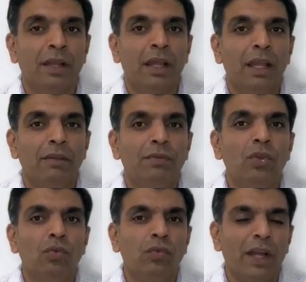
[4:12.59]
If
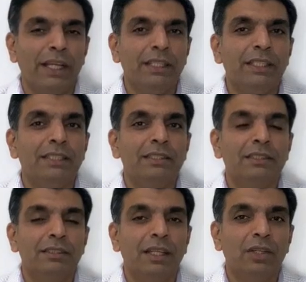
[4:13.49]
you find
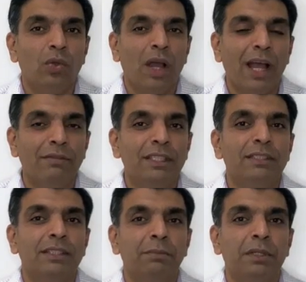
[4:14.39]
that you have
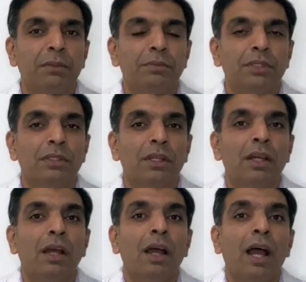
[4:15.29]
these symptoms,
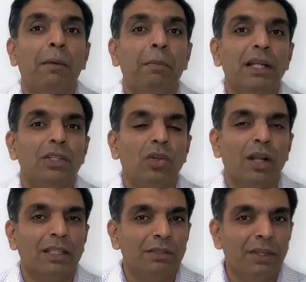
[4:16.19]
but you are
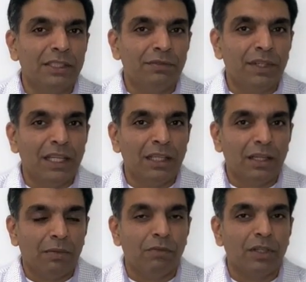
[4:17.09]
otherwise feeling
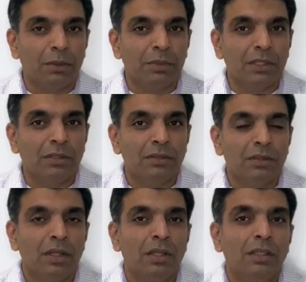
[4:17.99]
comfortable,
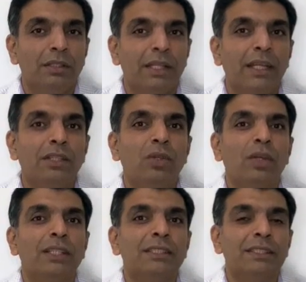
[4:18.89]
then you
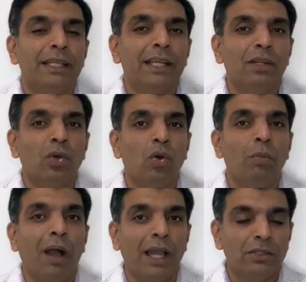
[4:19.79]
can stay at
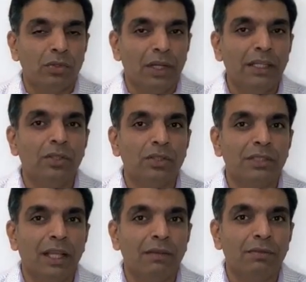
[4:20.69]
home, isolate
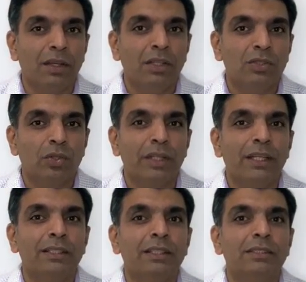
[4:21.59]
yourself so
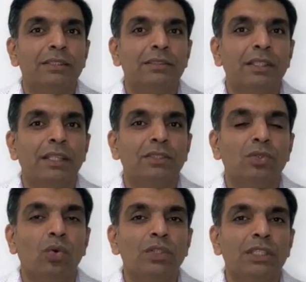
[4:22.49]
that there is
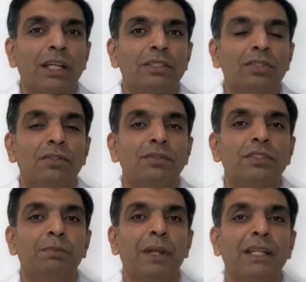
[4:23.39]
no chance of
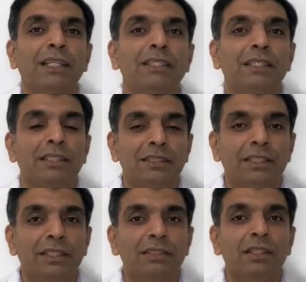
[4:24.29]
spreading the
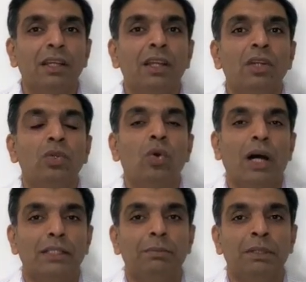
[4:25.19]
disease to
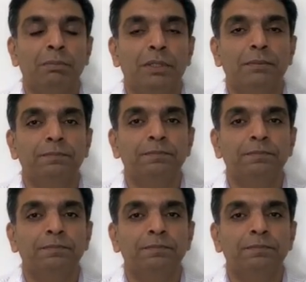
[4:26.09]
other people.